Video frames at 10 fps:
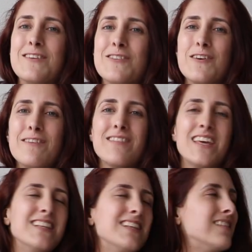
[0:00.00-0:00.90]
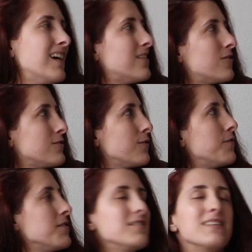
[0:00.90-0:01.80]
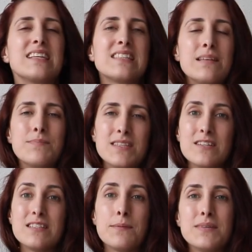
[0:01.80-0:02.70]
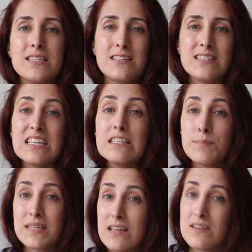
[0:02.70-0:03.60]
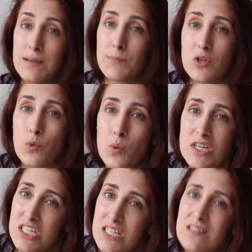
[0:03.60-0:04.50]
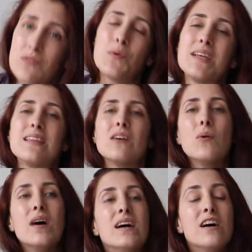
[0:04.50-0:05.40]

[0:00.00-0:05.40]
you know, if they did that also for the next episode, the episode 6, because I'm gonna watch it right now.